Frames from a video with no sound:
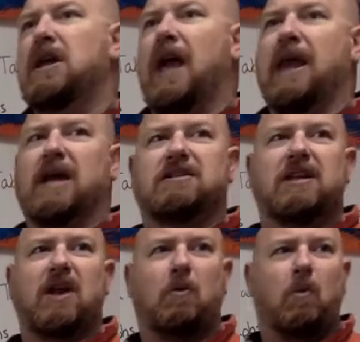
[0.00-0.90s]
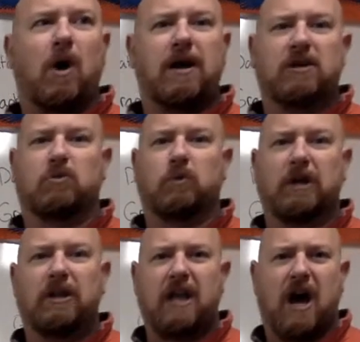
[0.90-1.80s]
and I see that one is
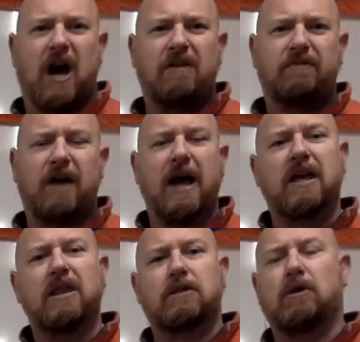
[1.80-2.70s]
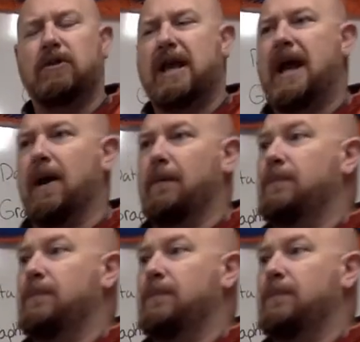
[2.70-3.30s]
really off, I can throw that out.